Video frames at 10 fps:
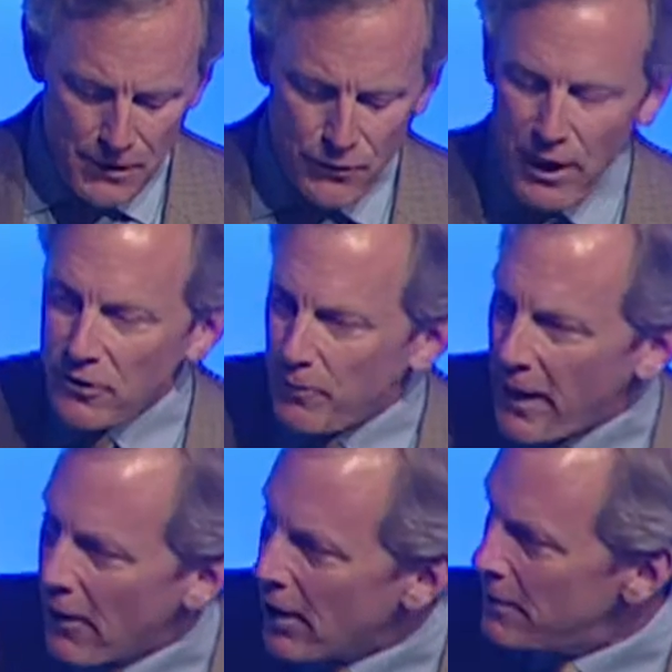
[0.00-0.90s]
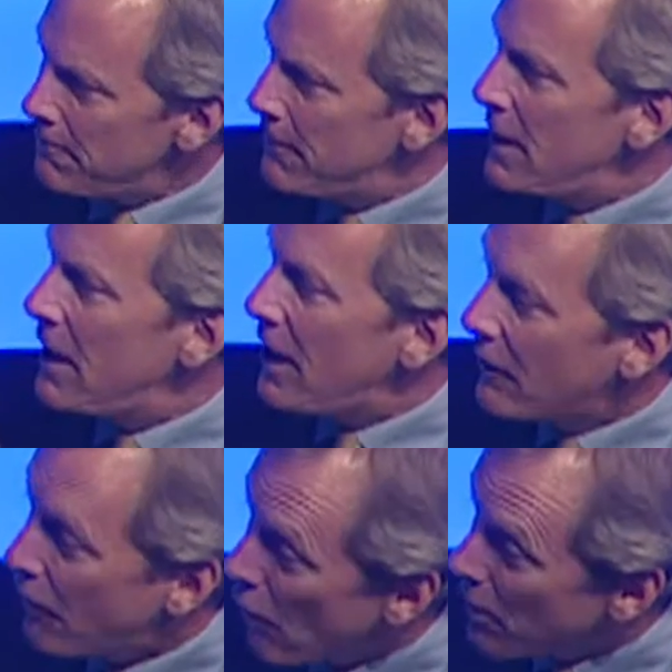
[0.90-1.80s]
transparent,
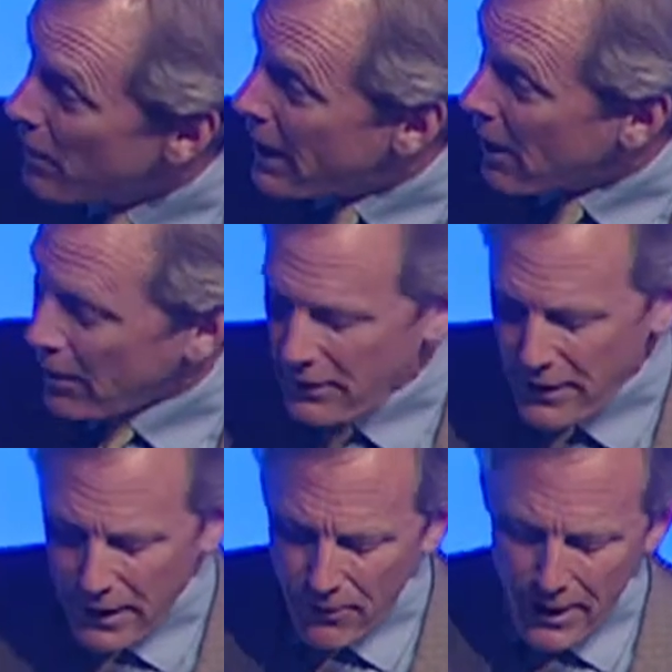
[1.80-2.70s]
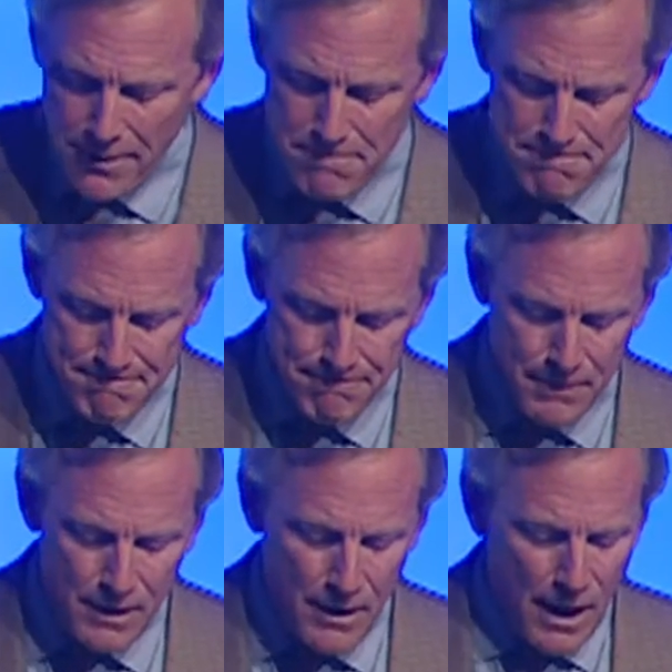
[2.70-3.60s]
informed by our integrity,
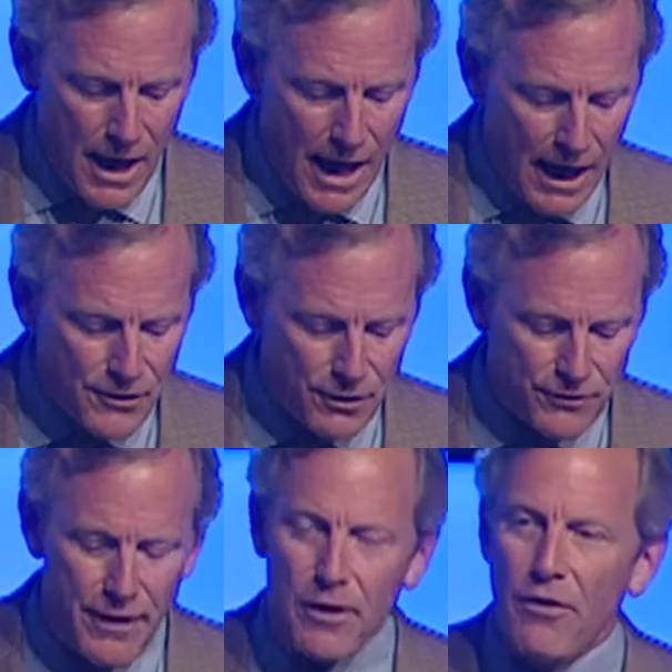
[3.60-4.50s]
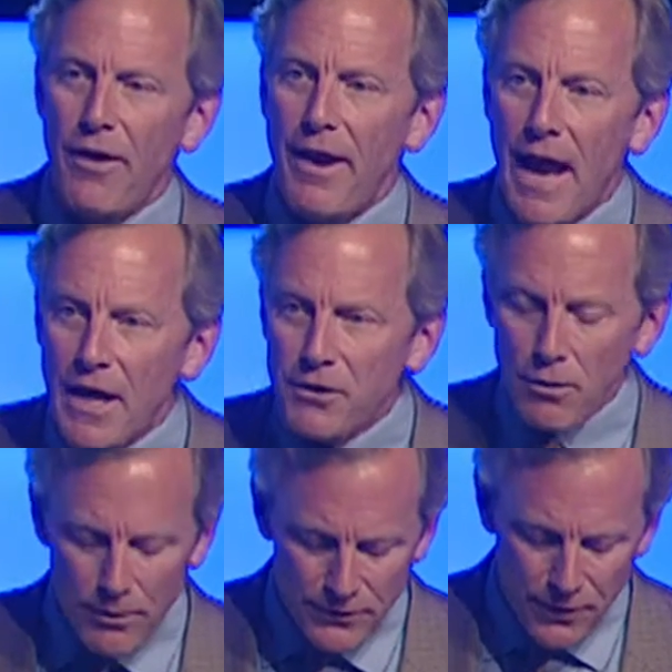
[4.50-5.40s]
actions that are the natural
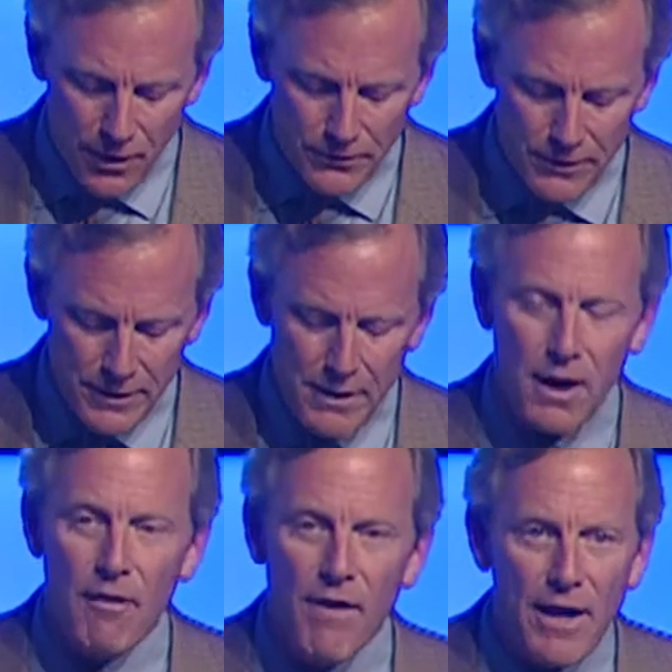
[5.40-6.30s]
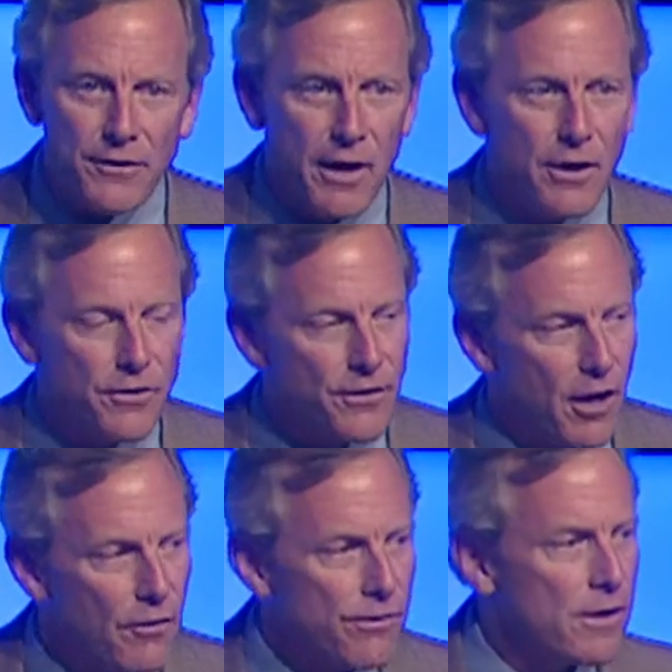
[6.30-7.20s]
result of asking
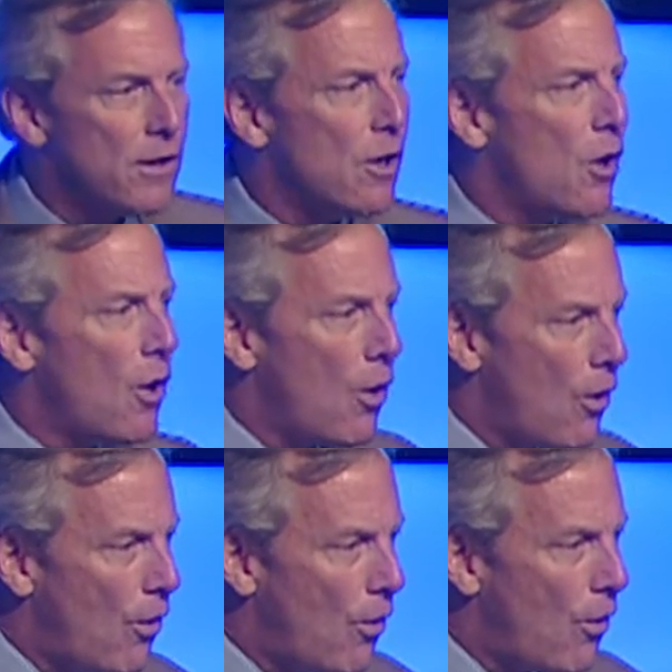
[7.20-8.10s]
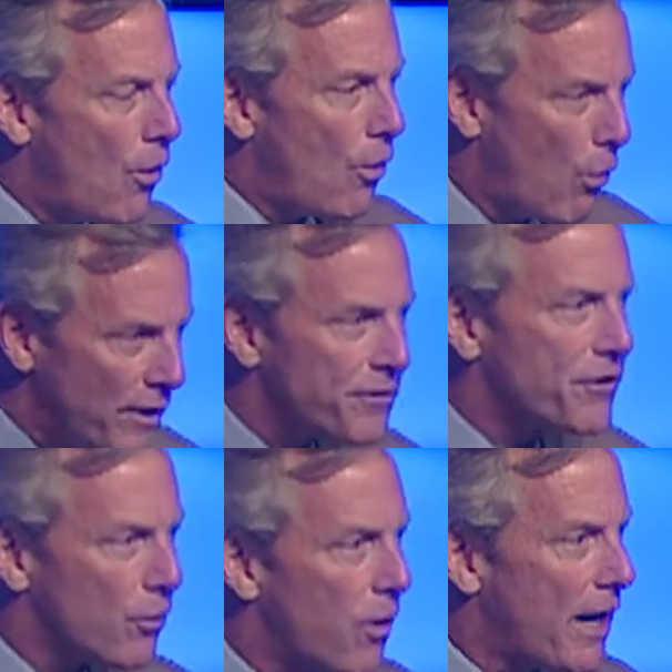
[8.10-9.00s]
yourself, what's
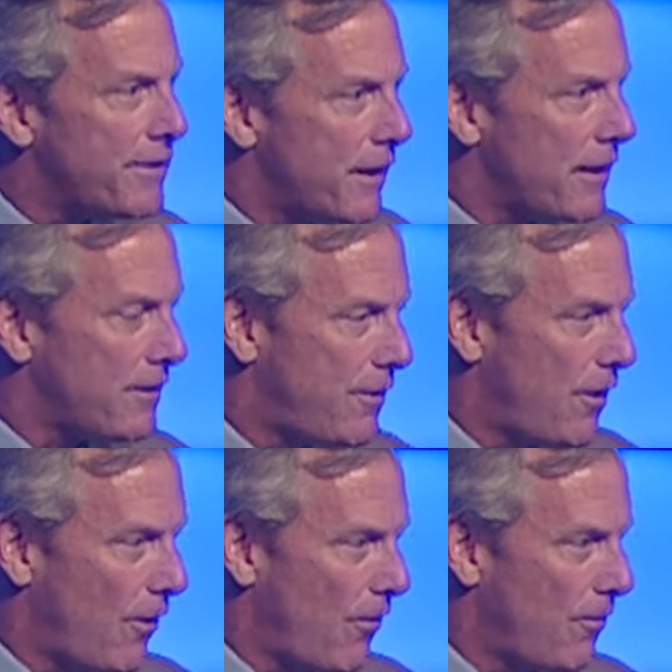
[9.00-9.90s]
the right thing to do?